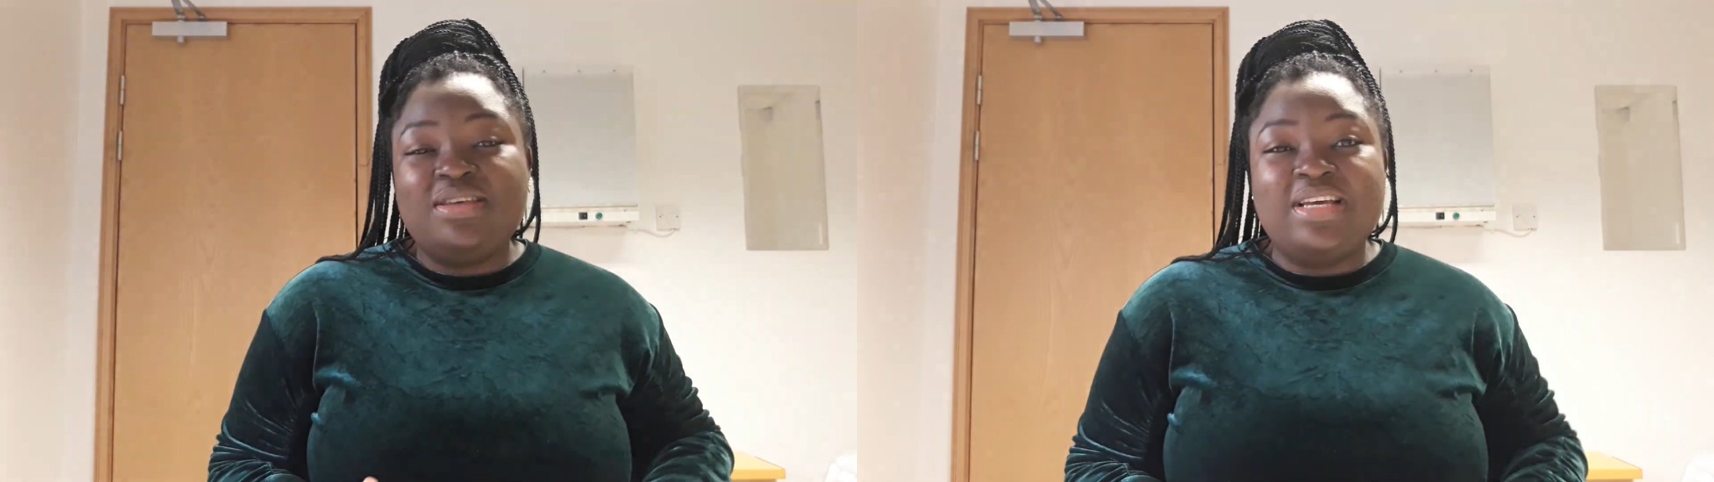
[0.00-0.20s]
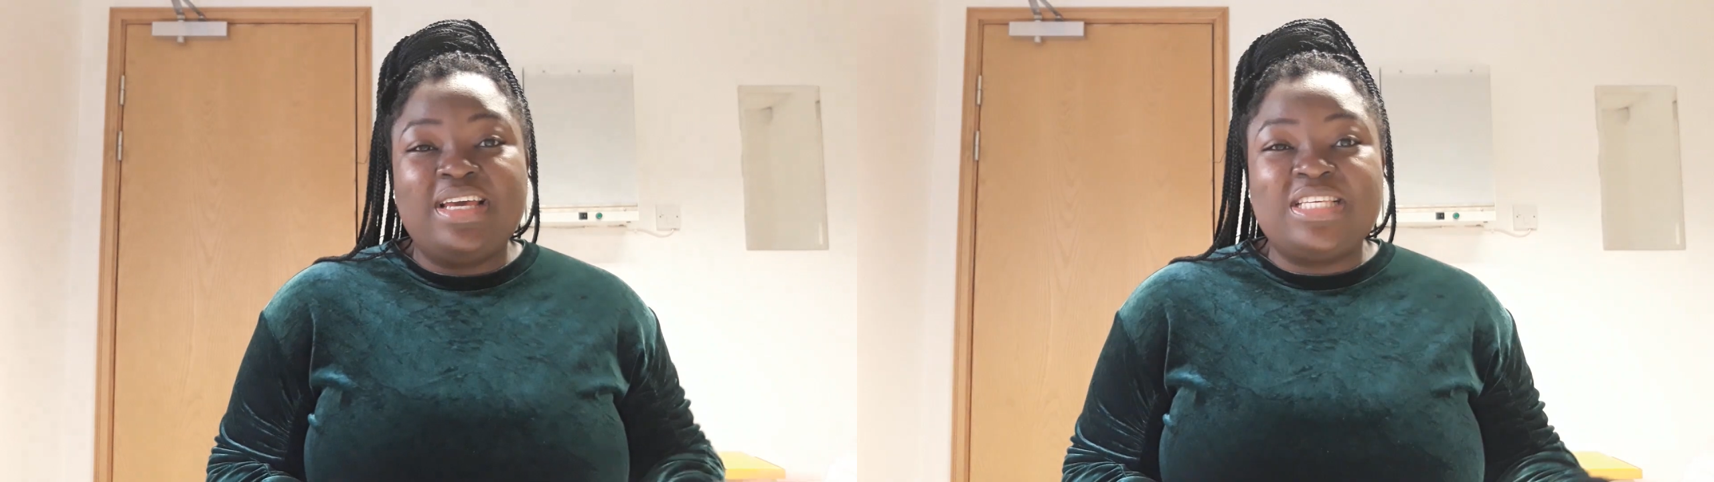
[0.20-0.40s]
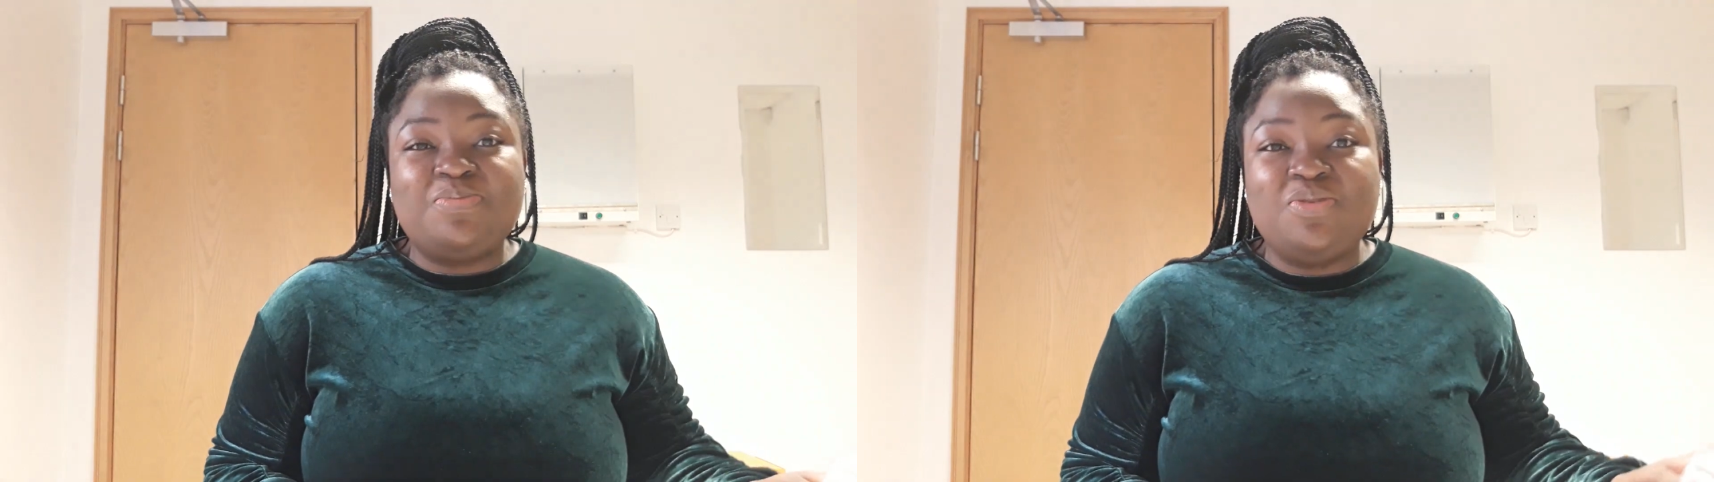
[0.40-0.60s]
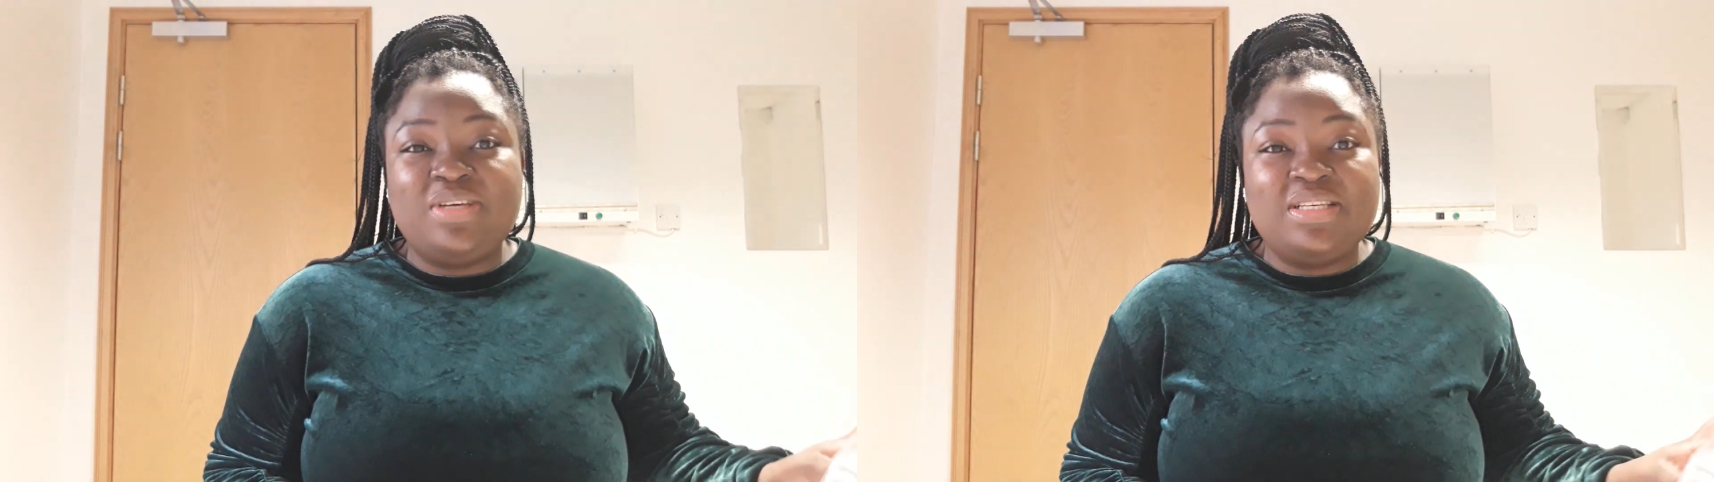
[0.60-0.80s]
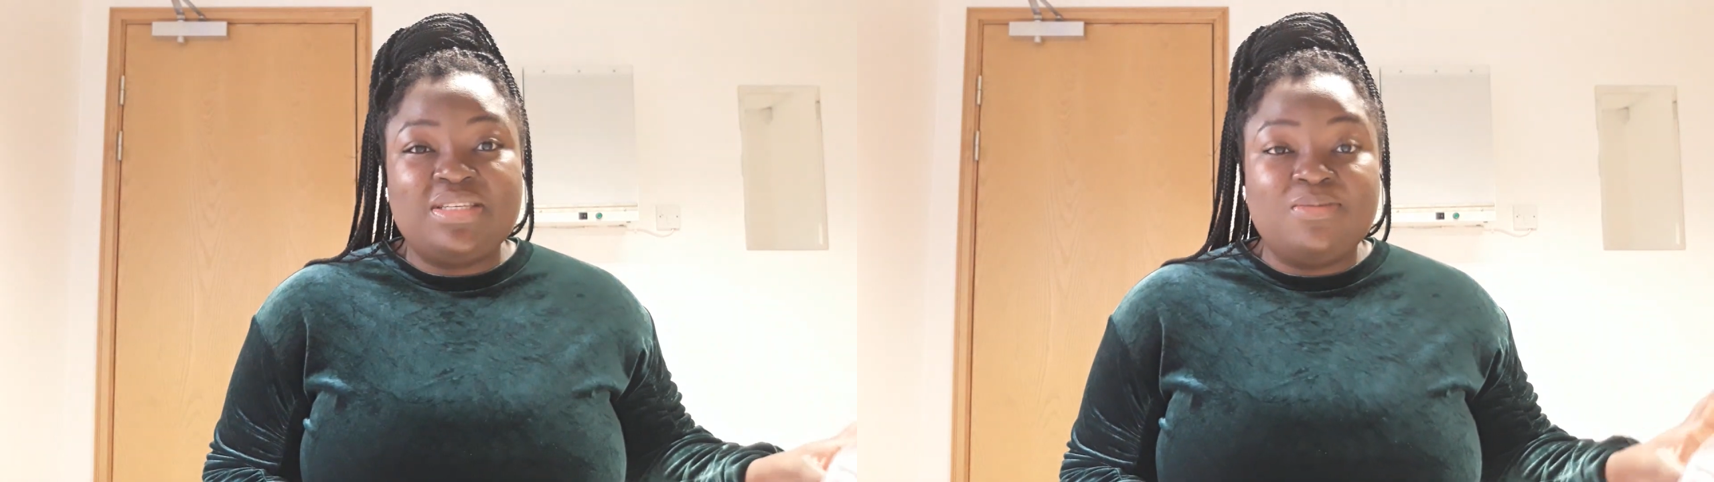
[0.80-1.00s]
your
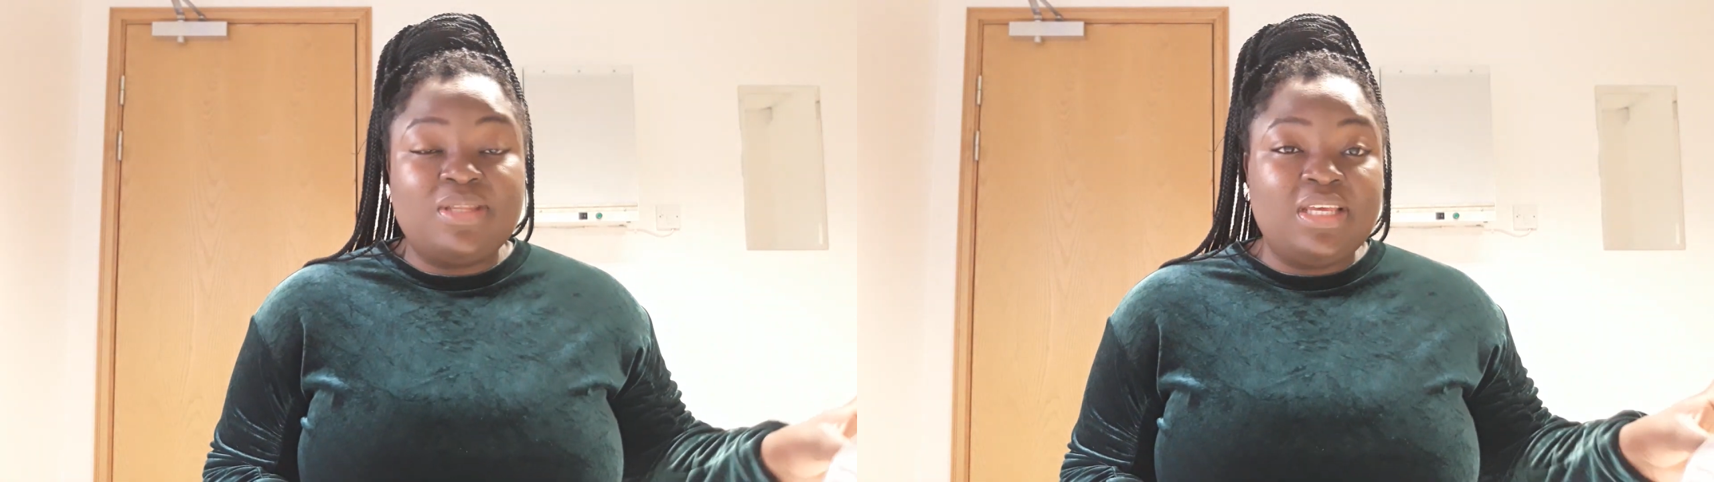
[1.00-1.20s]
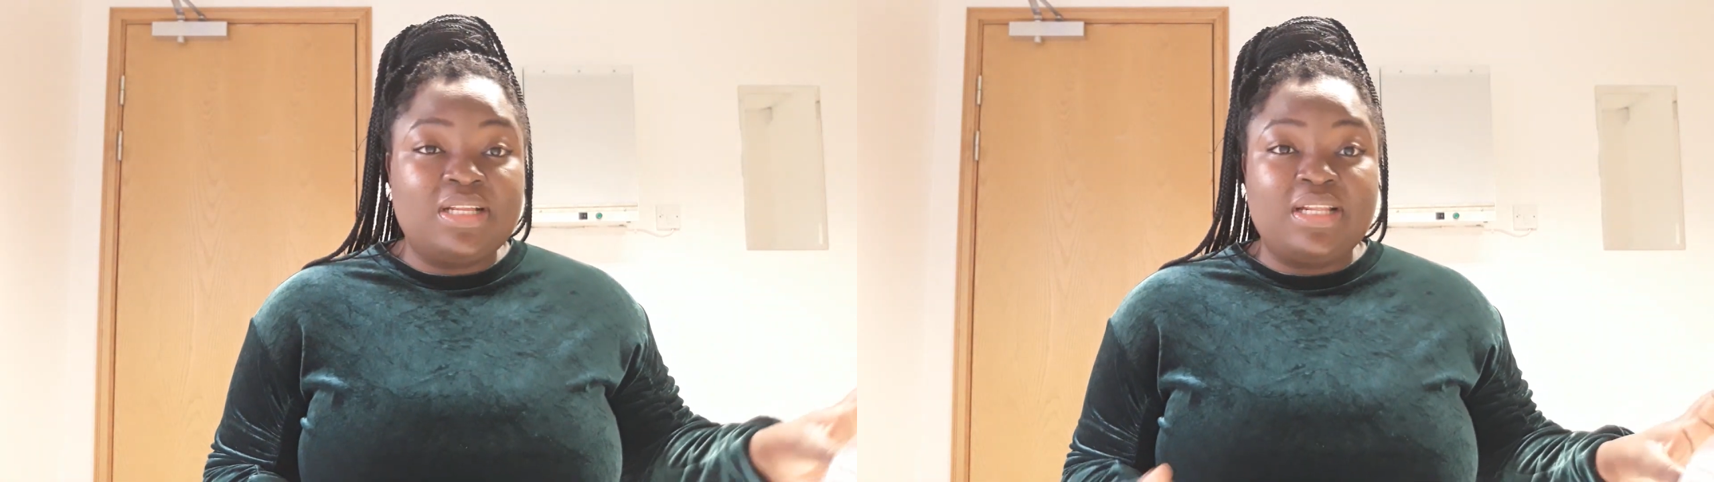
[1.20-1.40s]
experience, something